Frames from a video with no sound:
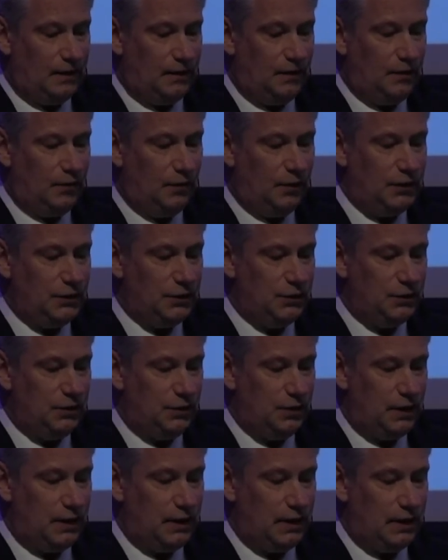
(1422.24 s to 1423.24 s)
We do,
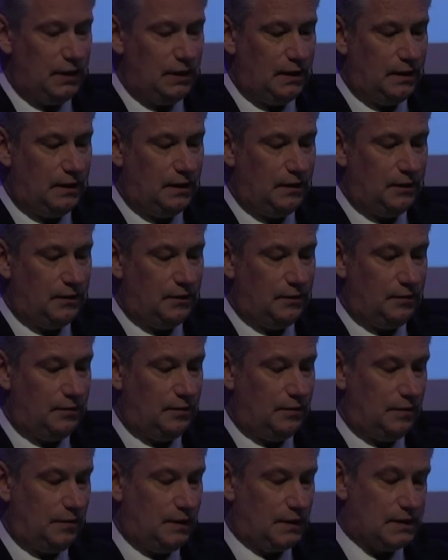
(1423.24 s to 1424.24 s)

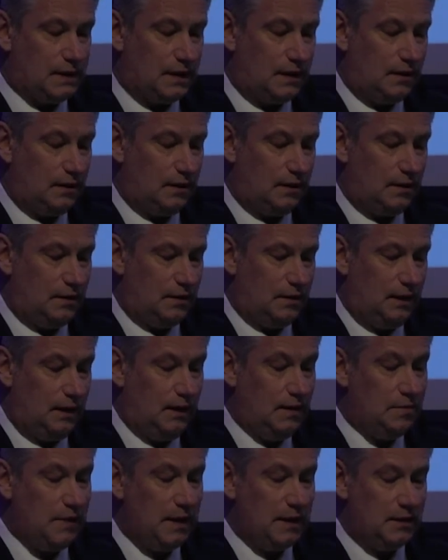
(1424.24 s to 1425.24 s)
let's say,
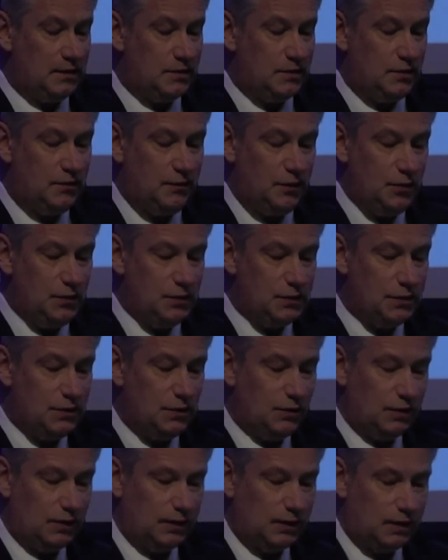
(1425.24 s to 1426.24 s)
independent reviews
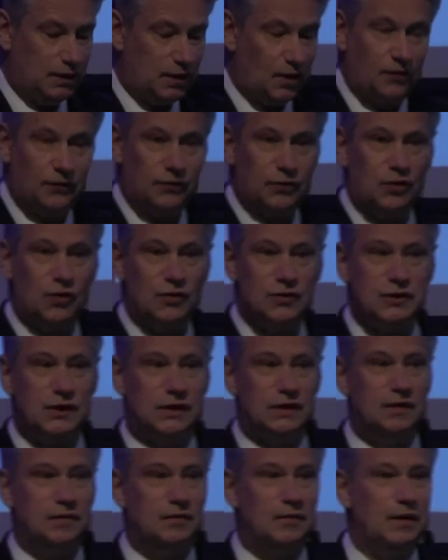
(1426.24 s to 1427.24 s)
during and after
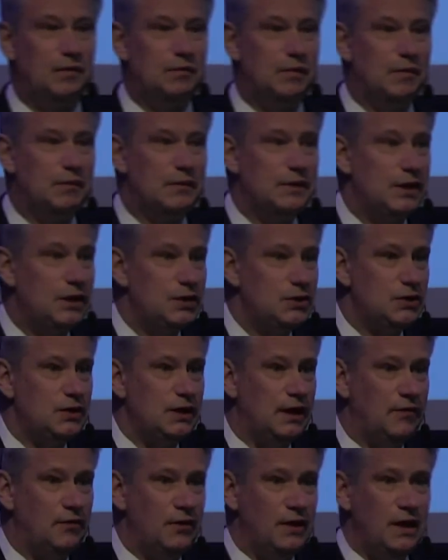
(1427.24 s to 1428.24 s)
contract implementation.
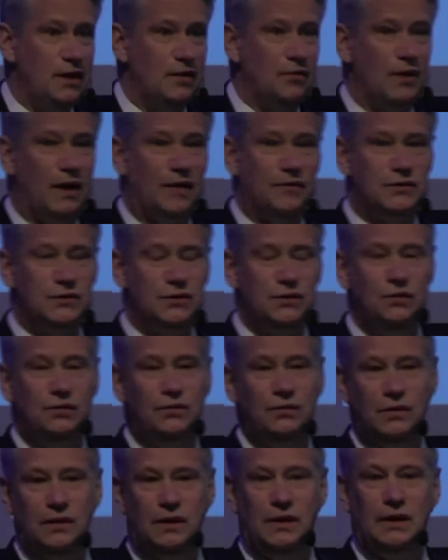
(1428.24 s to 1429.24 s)
Every year we have
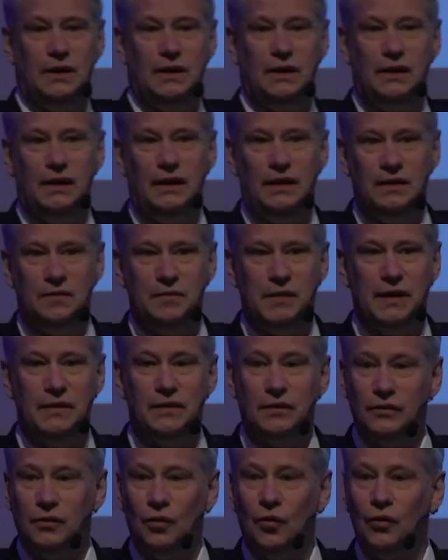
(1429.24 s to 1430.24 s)
2
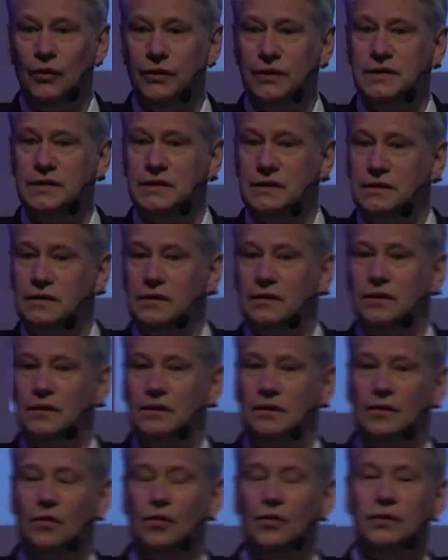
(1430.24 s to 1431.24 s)
independent
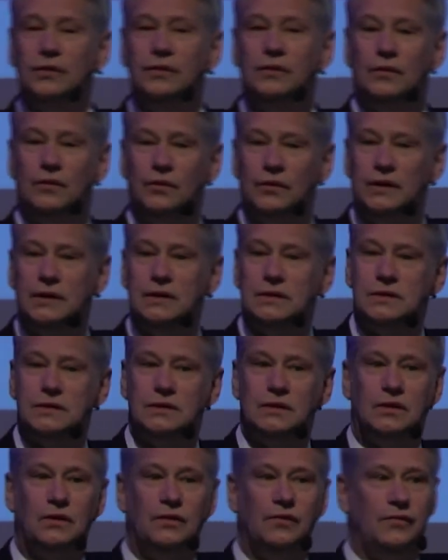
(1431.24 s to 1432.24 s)
audits
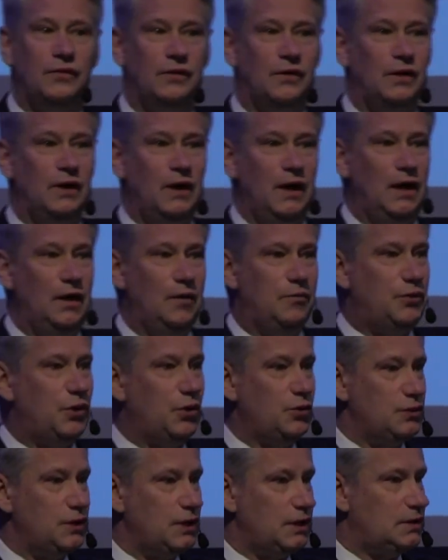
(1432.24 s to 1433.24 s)
of
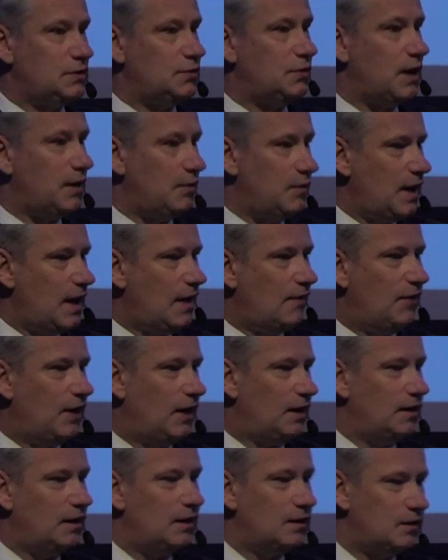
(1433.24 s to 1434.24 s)
projects where we have
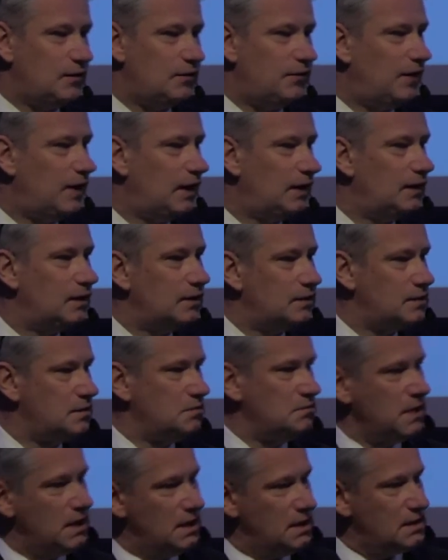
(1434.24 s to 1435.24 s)
identified that
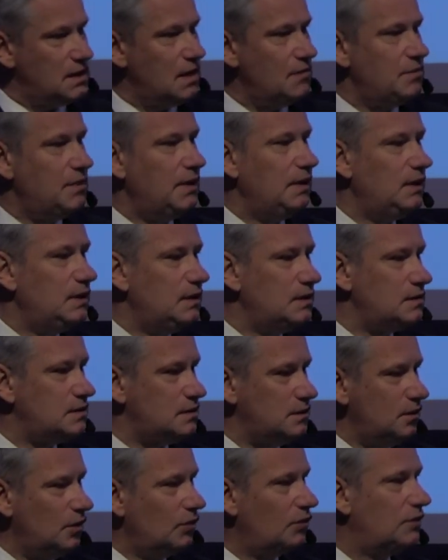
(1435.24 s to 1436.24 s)
something is
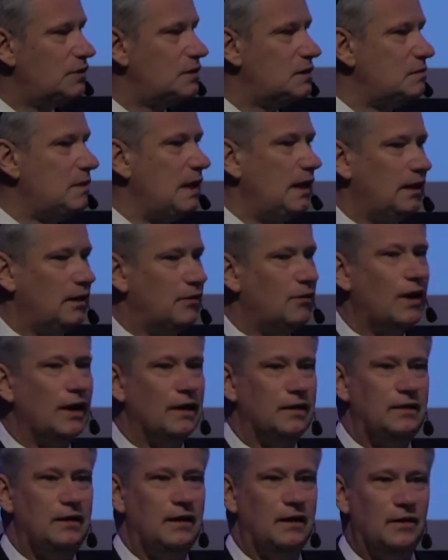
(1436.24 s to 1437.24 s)
not smelling
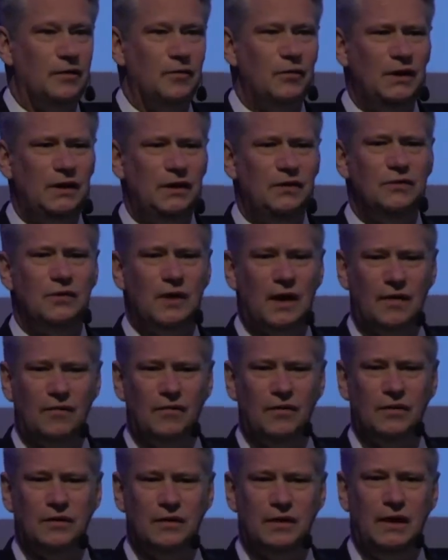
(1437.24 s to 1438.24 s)
right here, and we need to have
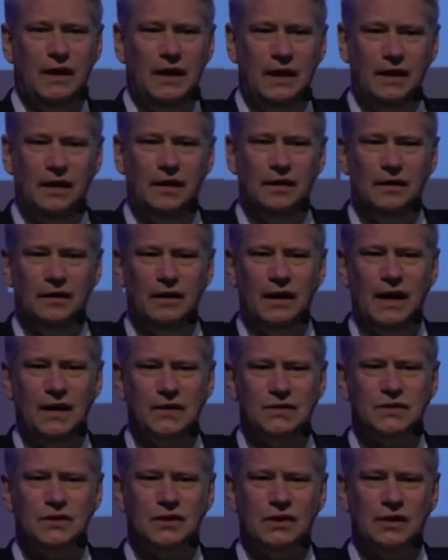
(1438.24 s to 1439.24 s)
an
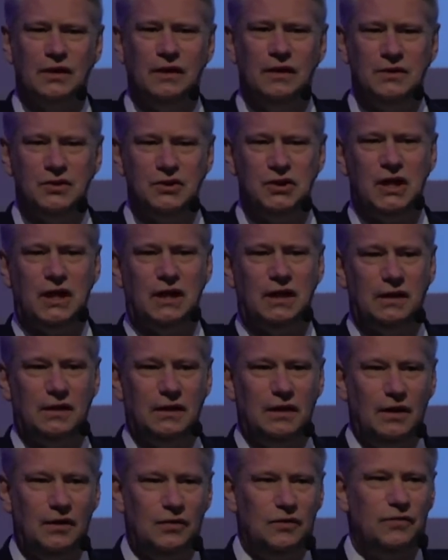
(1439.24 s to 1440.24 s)
extra check
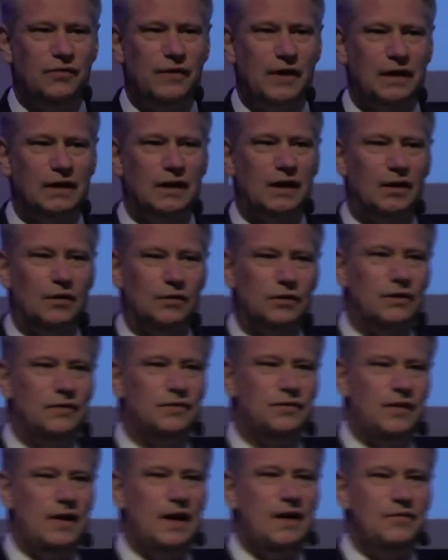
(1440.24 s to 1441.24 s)
to find out
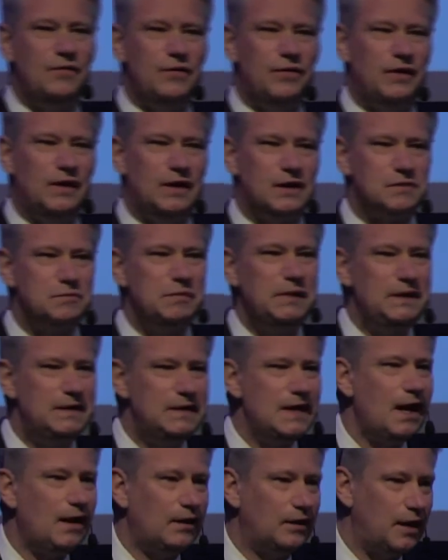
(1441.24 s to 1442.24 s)
if everything has been
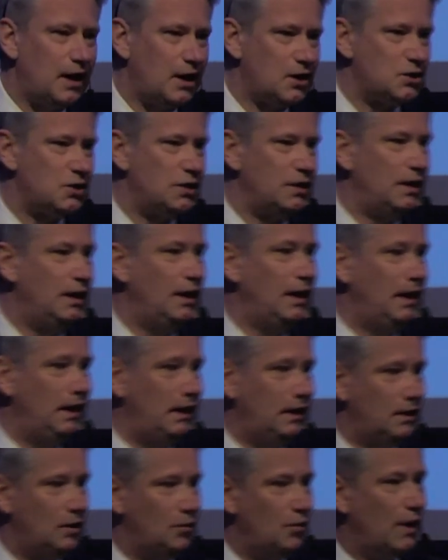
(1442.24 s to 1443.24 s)
done actually
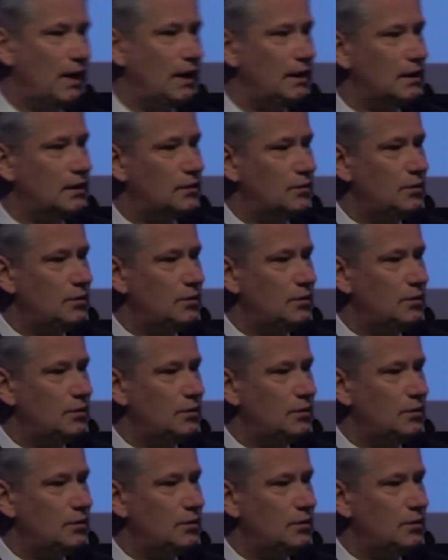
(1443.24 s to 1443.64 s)
in the way that